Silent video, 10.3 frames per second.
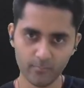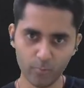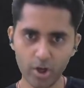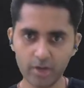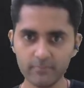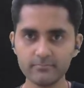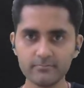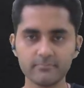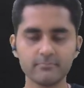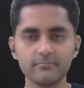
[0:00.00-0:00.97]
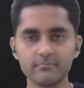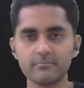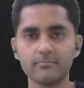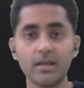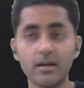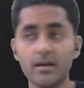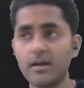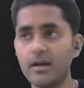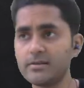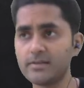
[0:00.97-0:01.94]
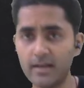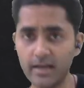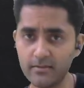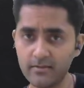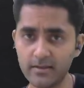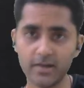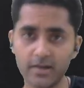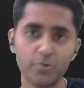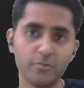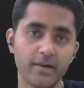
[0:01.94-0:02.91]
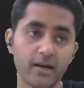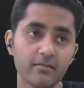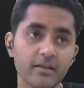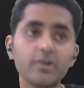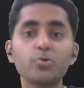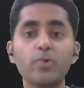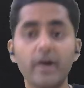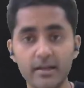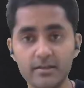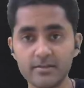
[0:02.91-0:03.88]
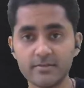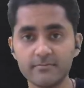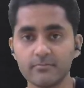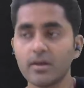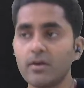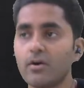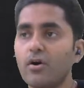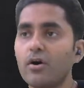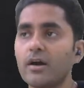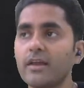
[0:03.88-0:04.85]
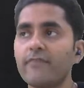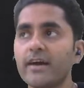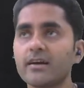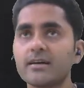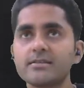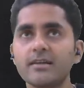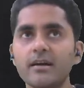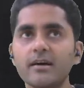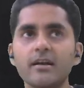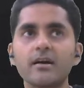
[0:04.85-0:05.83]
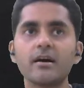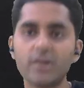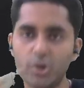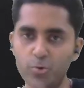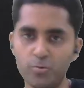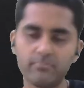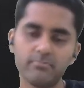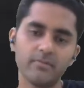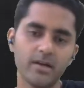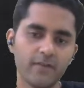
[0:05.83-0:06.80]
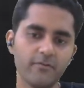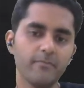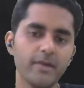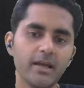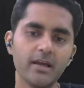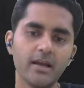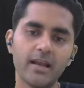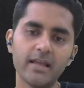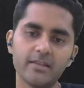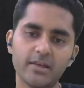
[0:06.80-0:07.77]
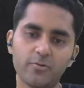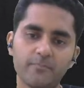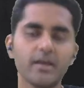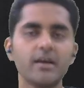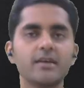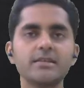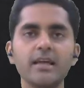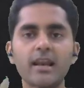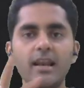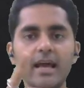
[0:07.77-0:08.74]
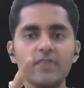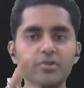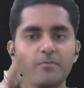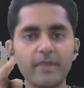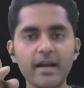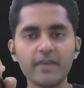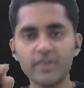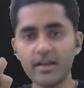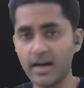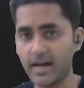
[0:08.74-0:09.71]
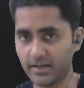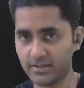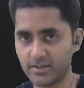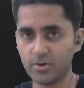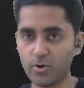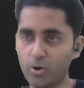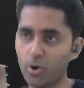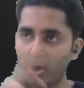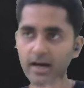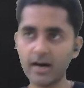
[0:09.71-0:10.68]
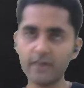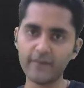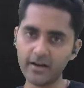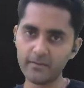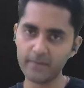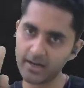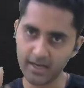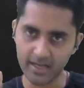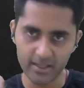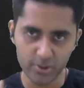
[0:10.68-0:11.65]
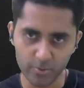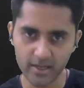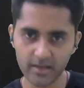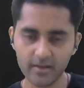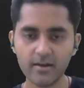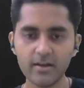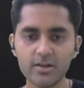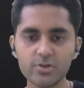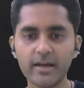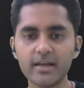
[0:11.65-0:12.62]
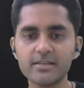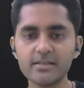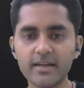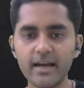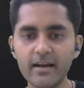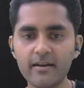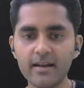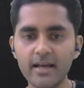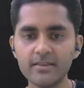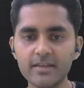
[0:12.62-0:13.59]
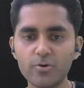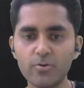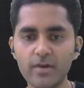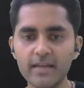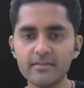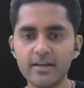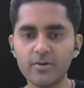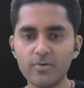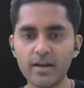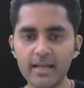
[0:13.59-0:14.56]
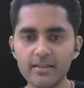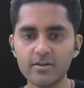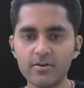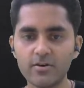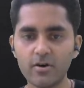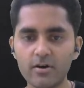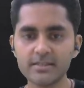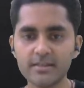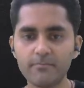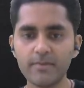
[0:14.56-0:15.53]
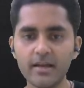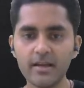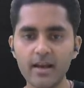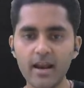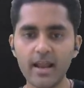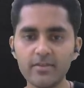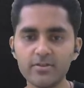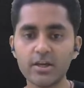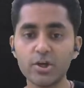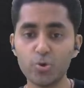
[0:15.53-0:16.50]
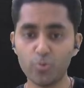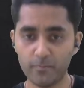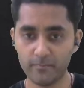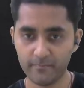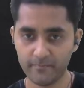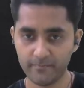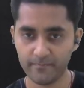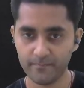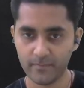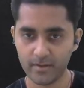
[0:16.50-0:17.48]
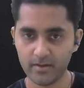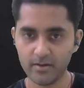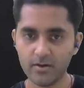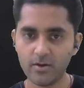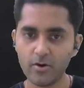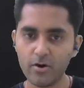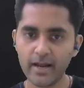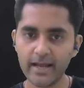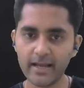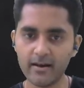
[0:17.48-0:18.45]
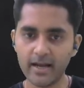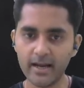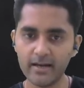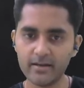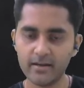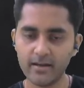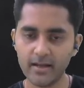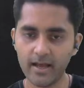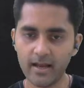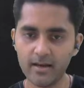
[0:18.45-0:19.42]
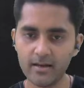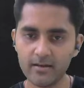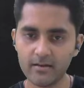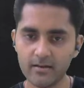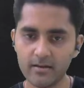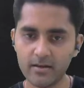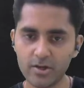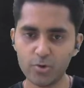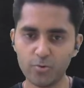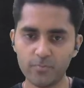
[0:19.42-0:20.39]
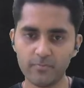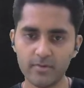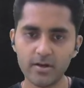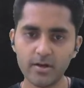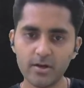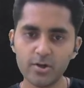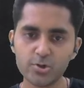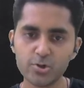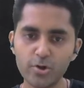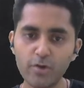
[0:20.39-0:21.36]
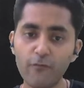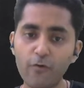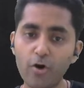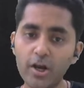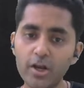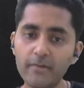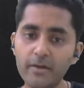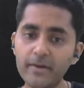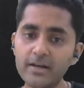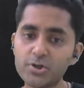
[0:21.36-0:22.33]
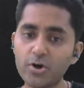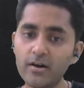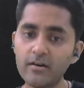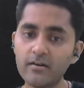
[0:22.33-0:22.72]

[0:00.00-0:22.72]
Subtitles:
Volume, it is length into breadth into height, or if I consider a cube, it will be length cube. See, length, breadth and height all are fundamentally length only. So I can just write length into length into length, or simply length cube, or I can write L cube. So your volume depends on